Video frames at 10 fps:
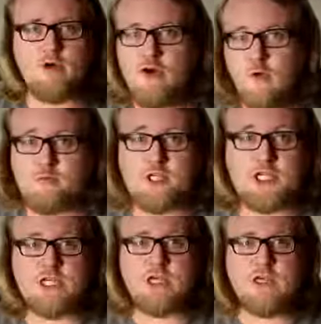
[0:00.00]

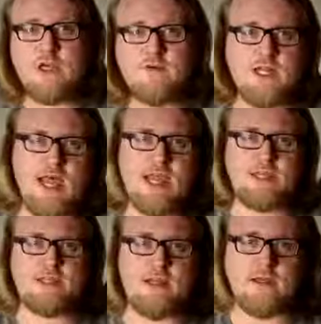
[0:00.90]
Oops. It was an
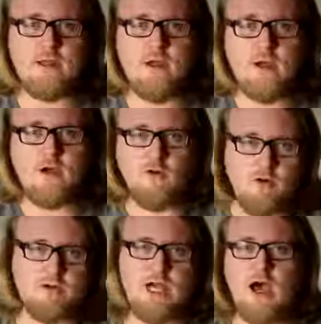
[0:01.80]
accident.
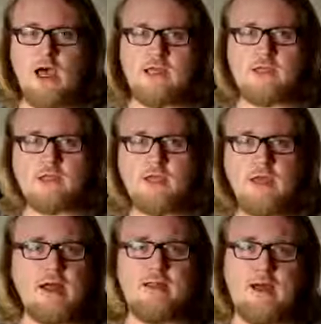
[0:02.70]
Croutons,
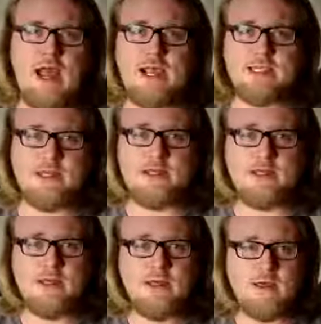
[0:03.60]
another accident.
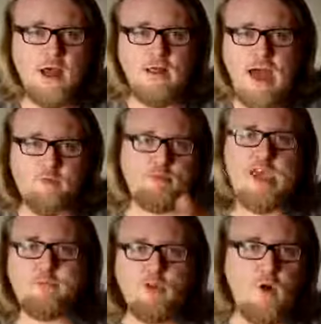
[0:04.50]
A lot of
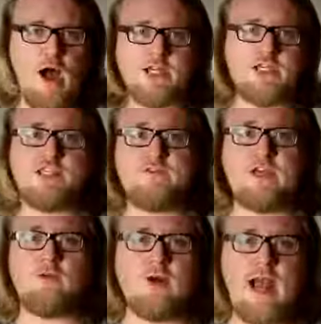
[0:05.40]
people watching this
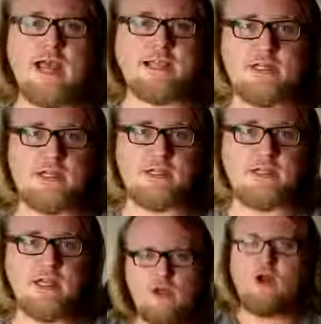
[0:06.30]
video were
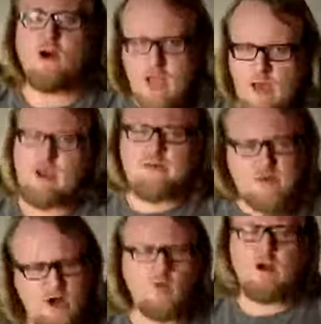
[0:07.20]
accidents. Oh yeah, baby,
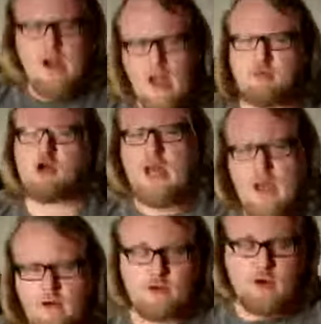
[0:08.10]
don't worry, I'll pull
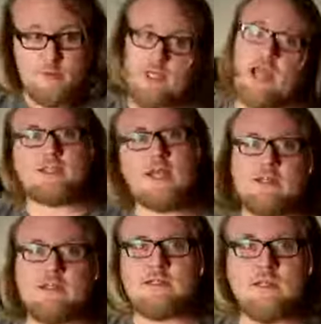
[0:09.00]
out. Oops, I
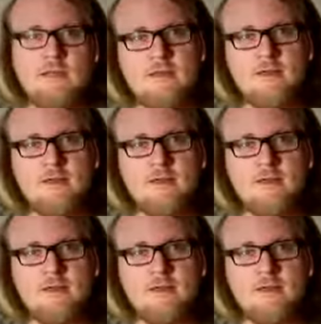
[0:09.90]
didn't.